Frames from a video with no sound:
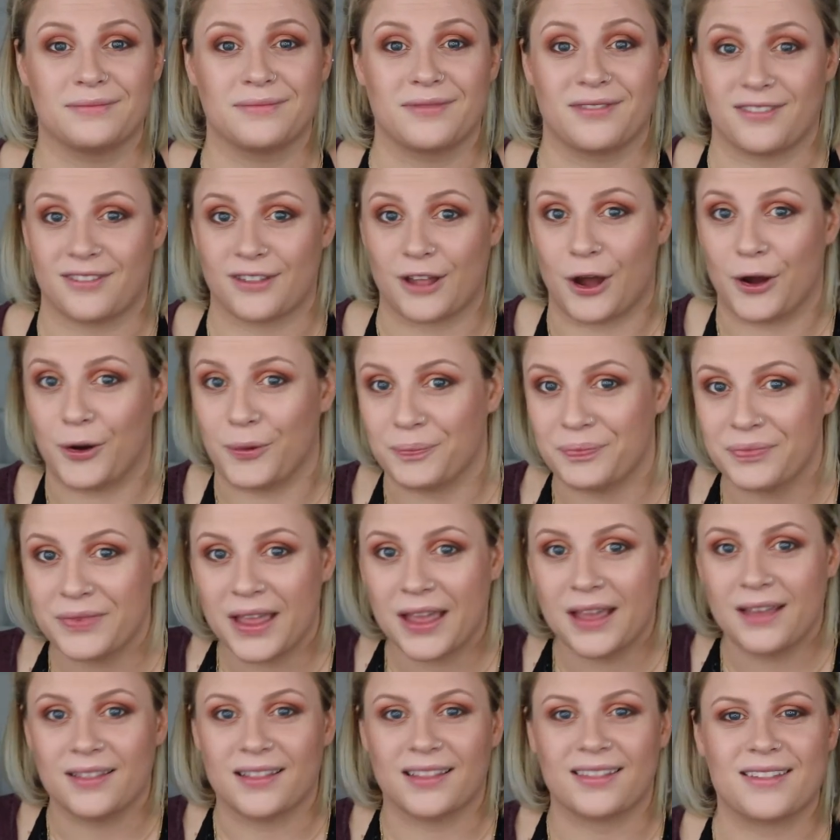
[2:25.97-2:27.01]
So
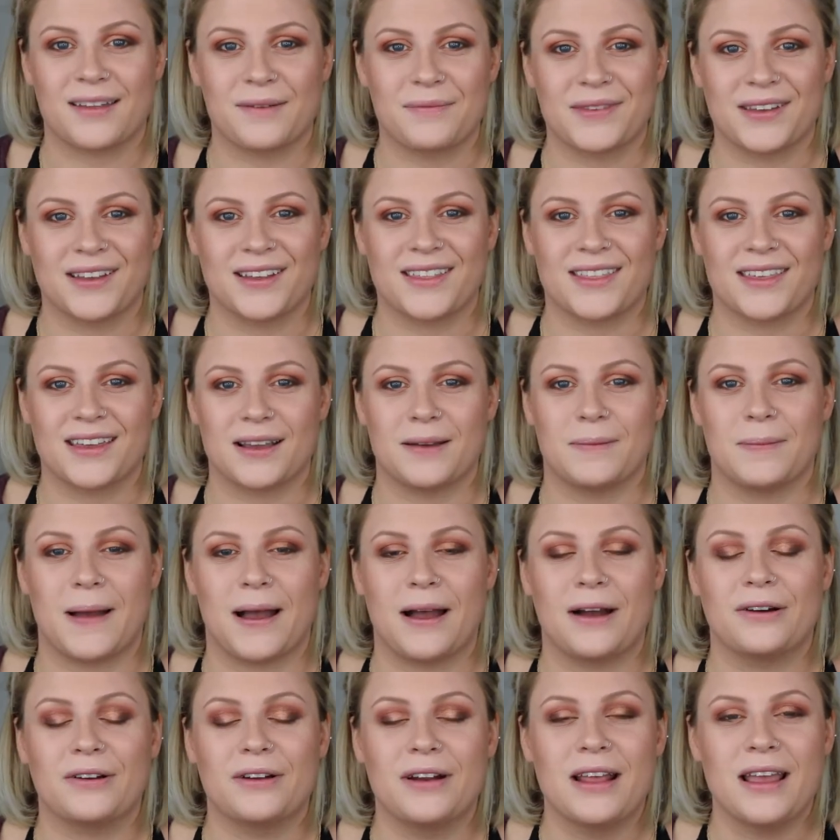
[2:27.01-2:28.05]
that's something to think
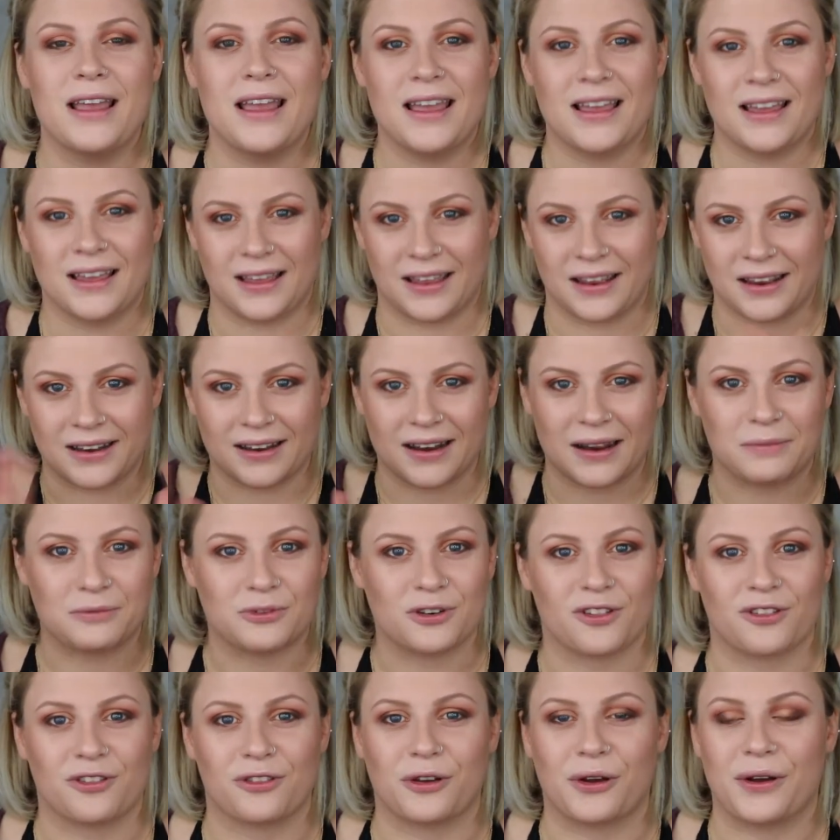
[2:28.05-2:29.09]
about, and I'm
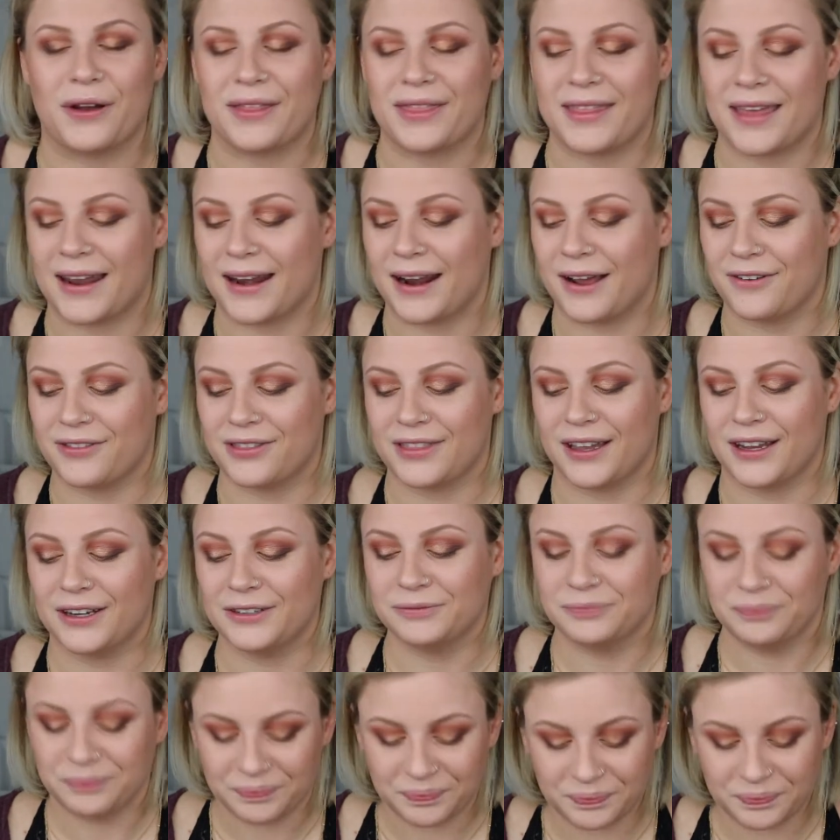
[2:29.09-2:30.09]
just throwing that out there.